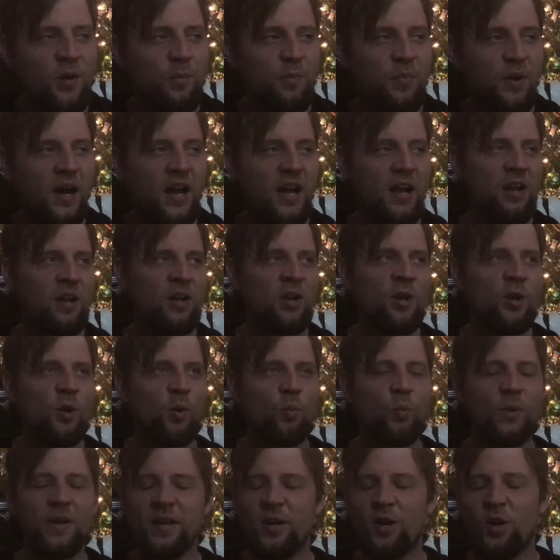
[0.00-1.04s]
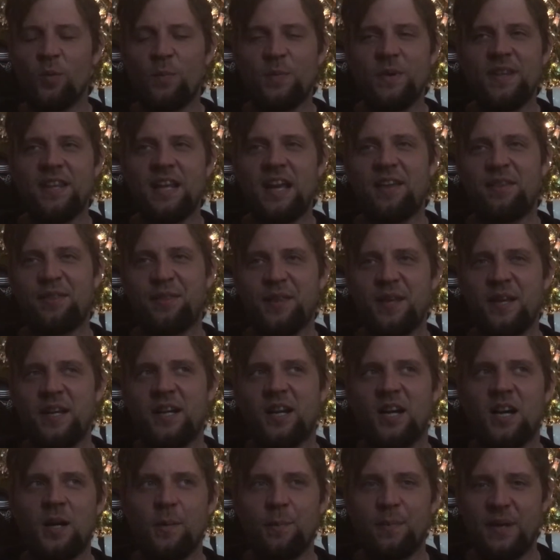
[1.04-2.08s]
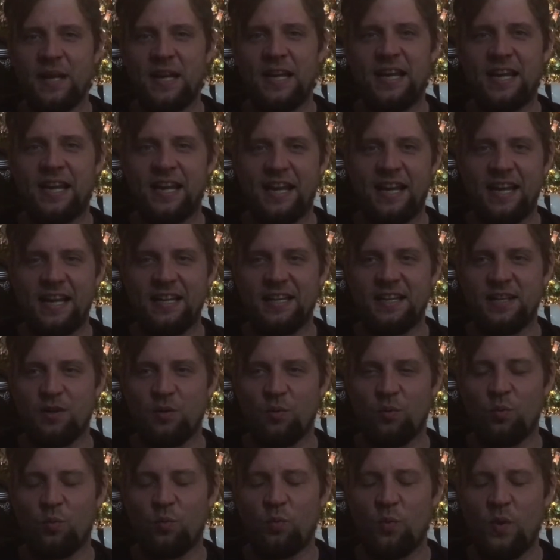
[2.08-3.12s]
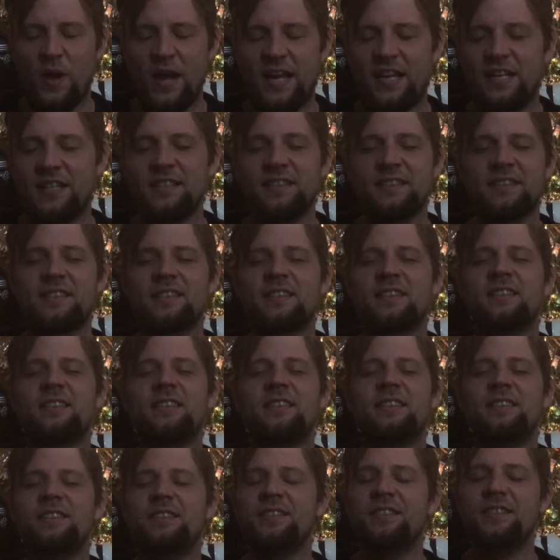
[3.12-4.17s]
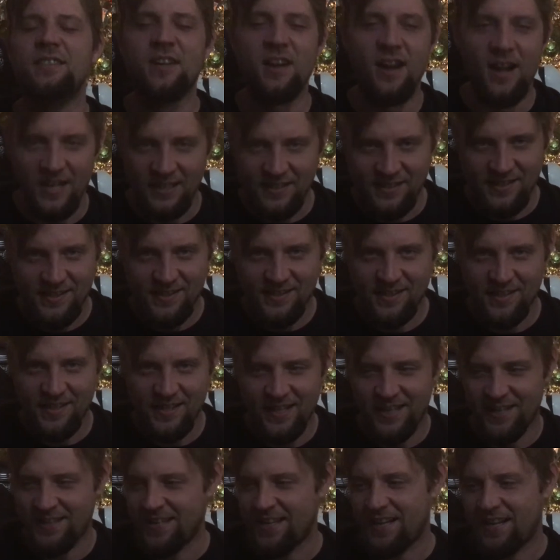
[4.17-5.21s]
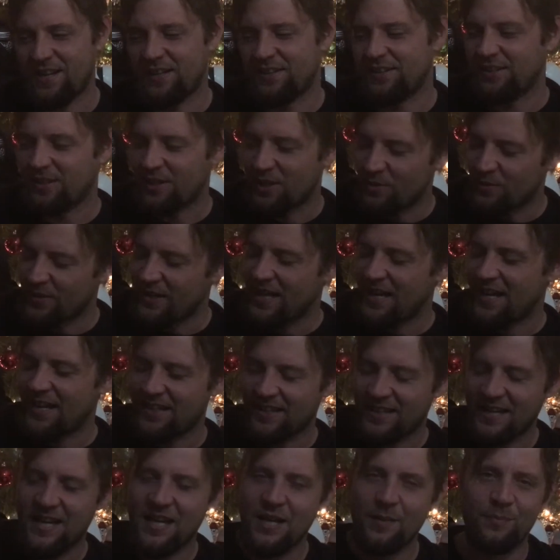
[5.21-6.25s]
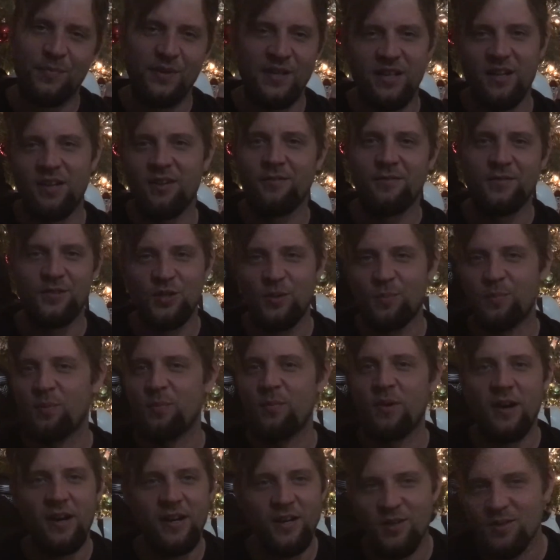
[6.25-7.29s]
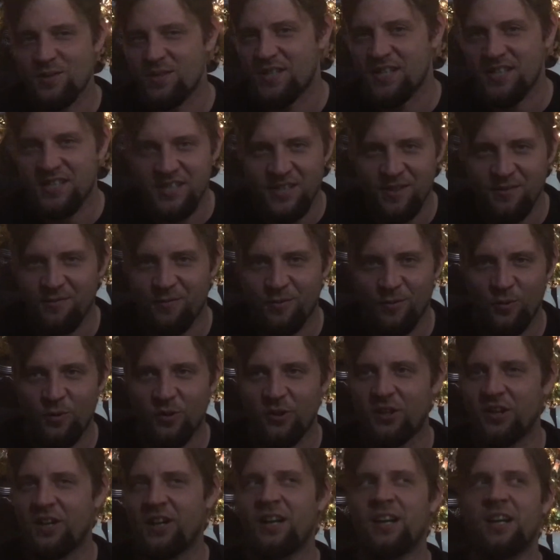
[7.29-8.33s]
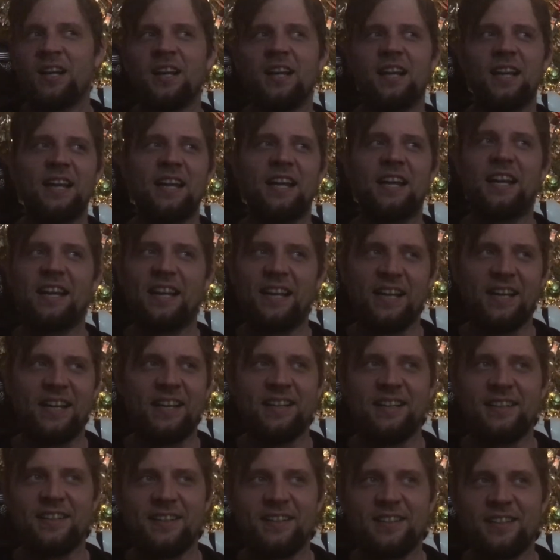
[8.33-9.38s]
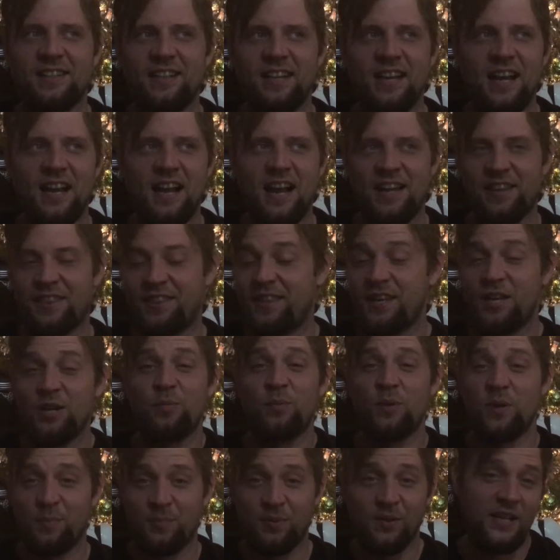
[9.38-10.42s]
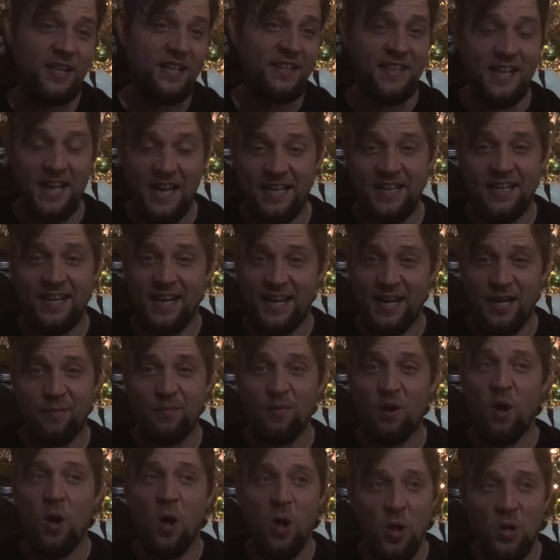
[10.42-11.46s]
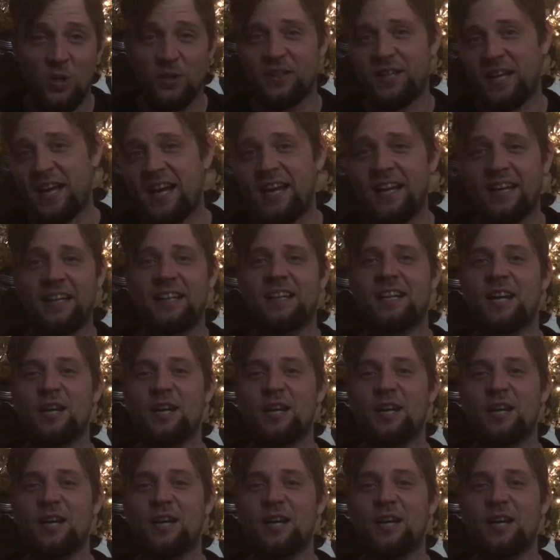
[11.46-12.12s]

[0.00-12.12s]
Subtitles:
But we opened that thing up and went nuts. And then, you know, we had a copy of Super Mario 64, and I think we played that game all day.